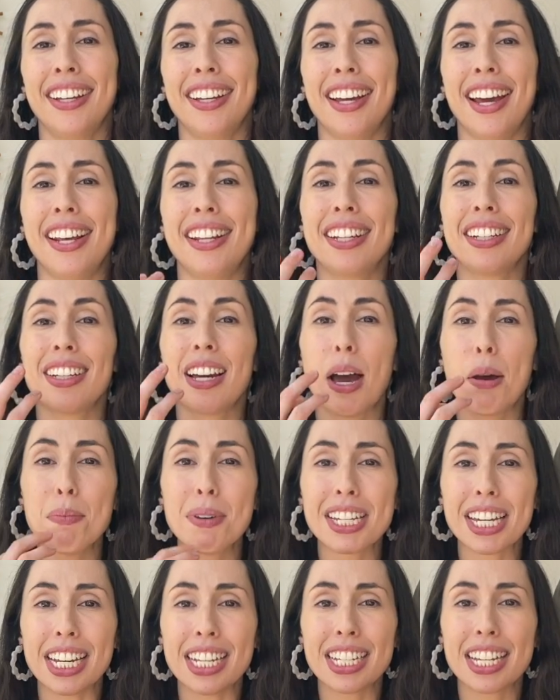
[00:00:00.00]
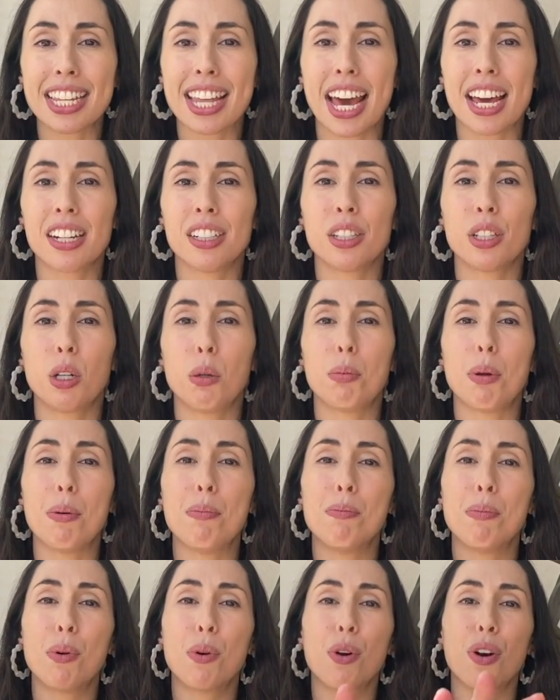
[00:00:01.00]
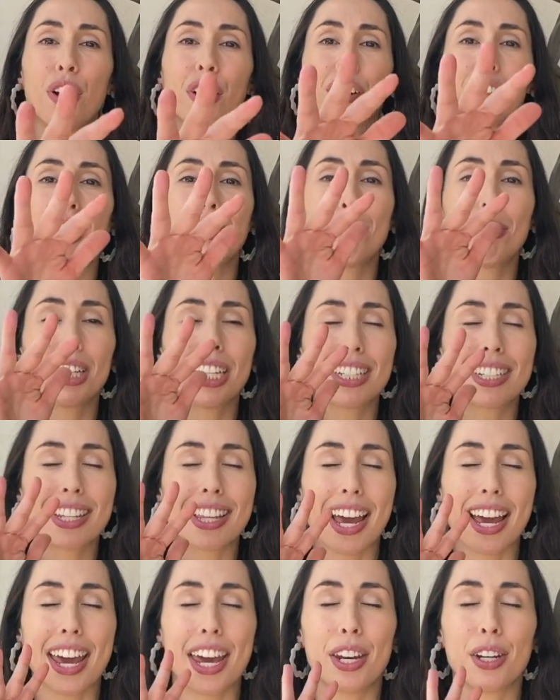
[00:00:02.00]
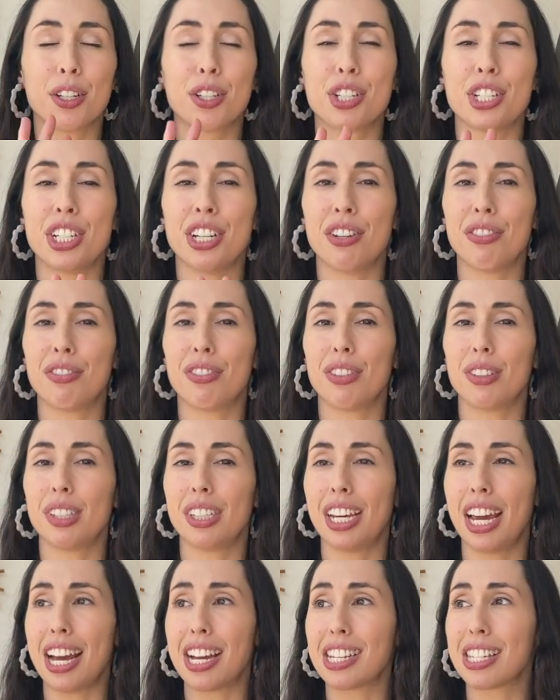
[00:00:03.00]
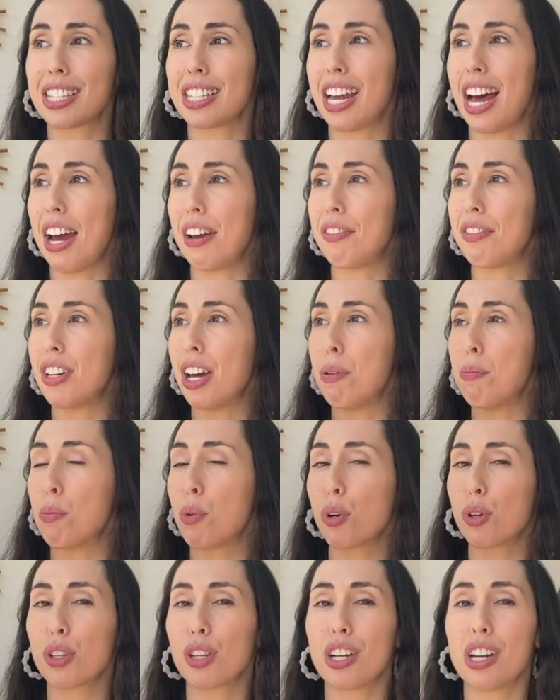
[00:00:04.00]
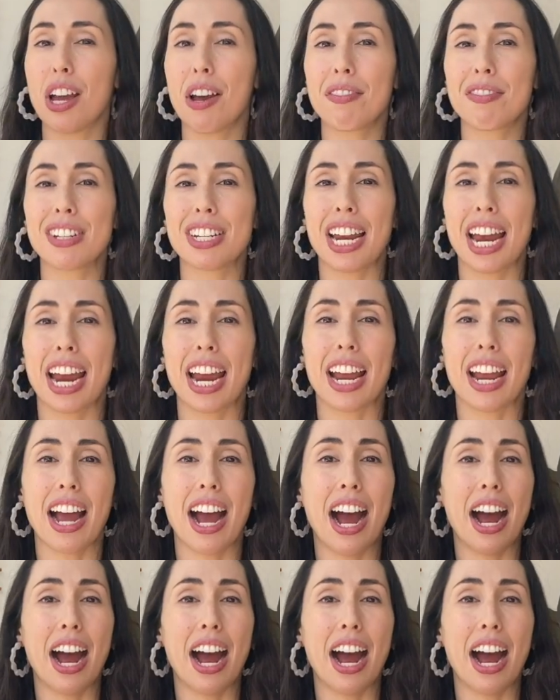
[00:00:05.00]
And then coming into that a little bit more, coming into that energy of, yes, I've done more than enough today.